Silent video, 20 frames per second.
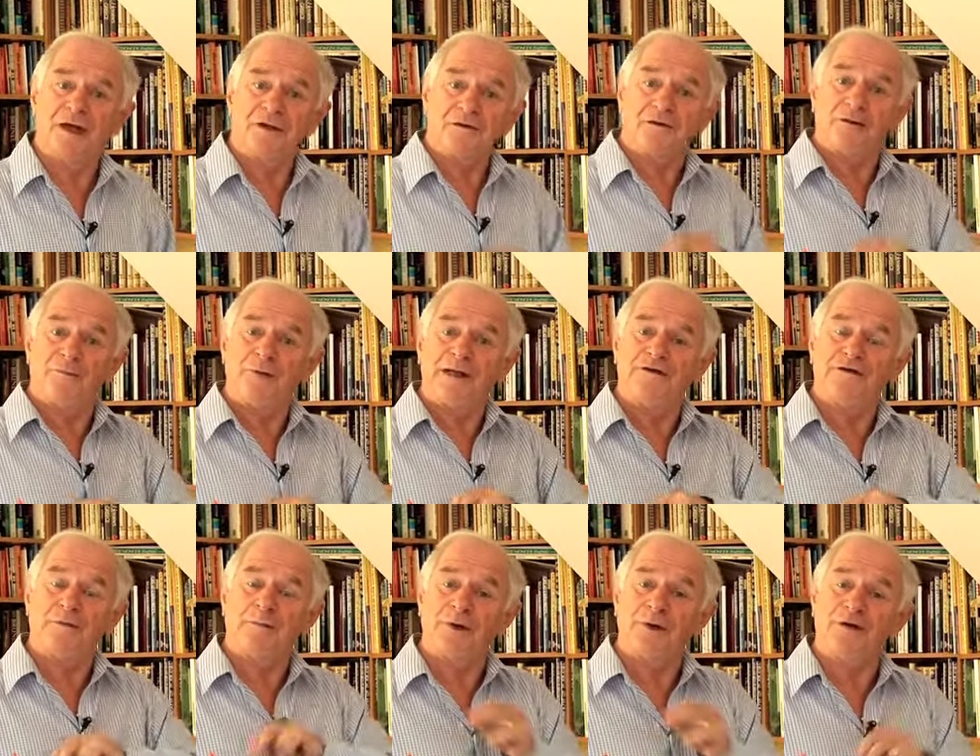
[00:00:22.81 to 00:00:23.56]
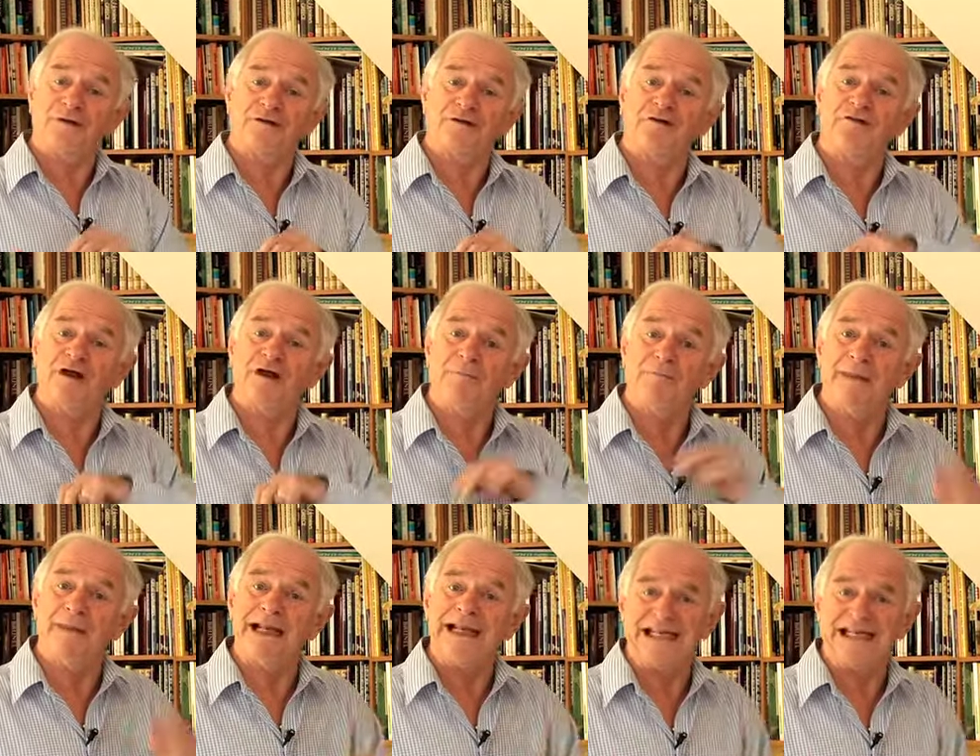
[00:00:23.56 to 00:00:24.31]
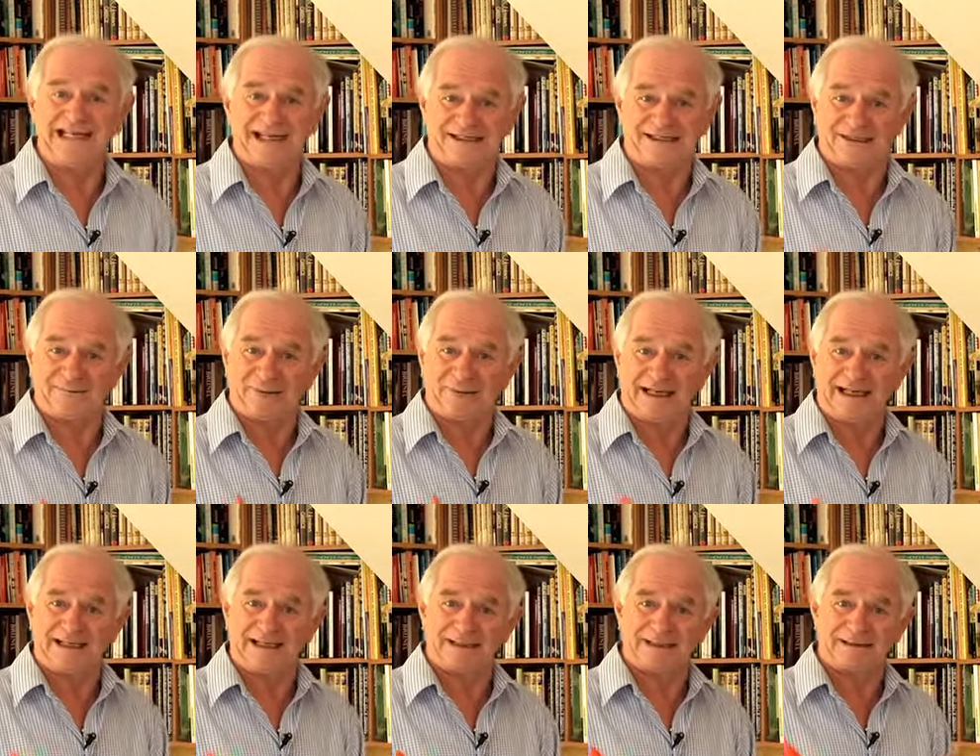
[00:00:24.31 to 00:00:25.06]
so it means a person of many
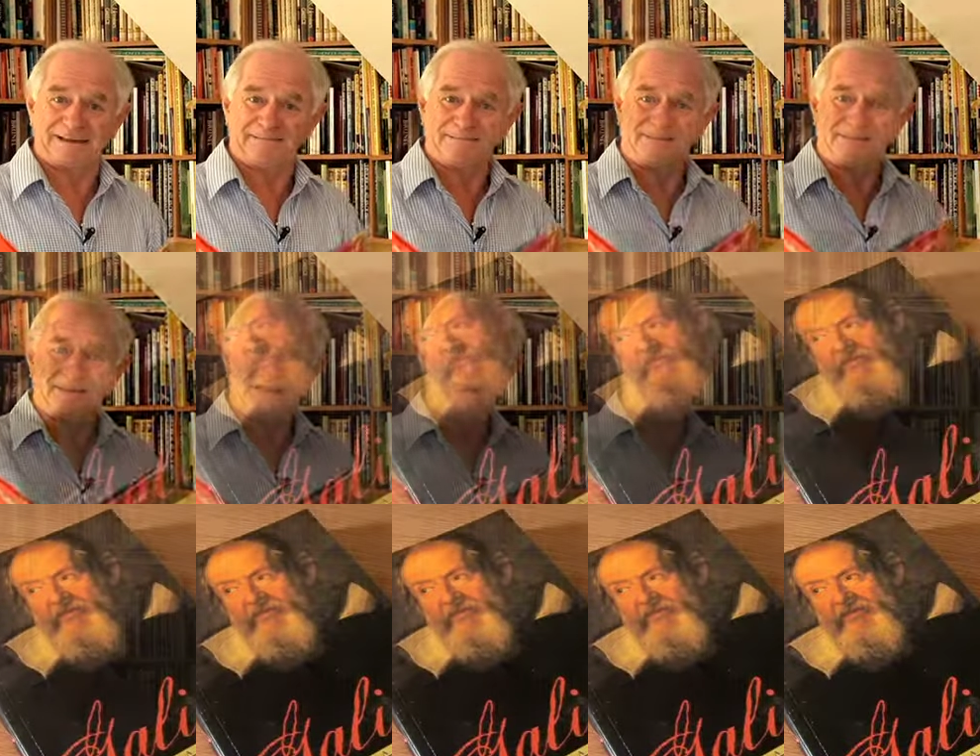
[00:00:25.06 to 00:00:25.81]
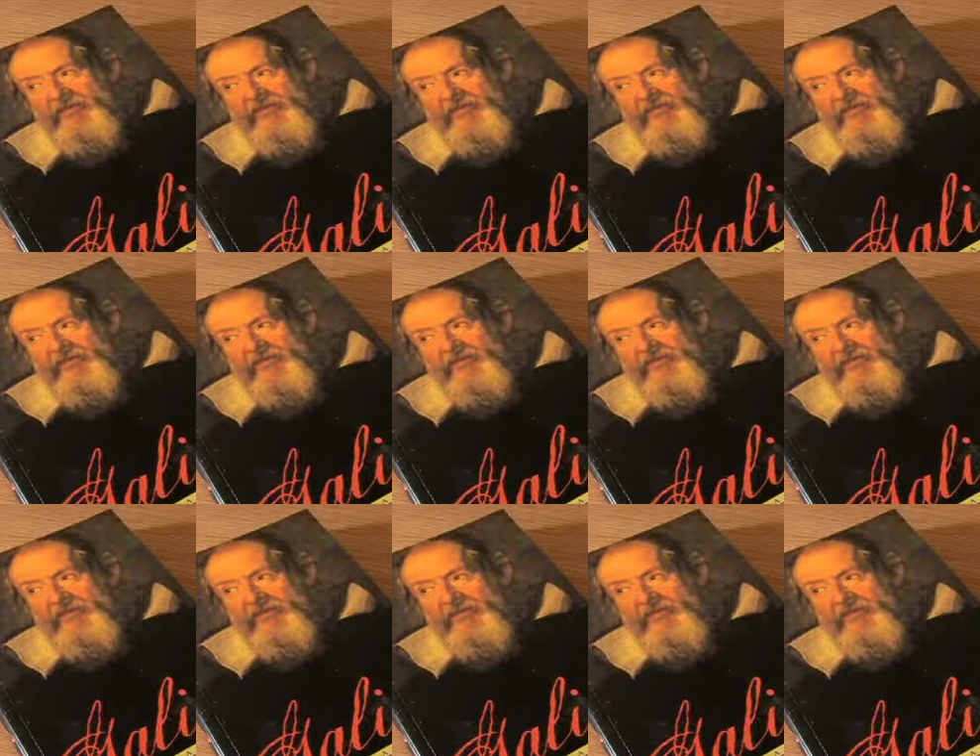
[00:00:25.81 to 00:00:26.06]
disciplines. A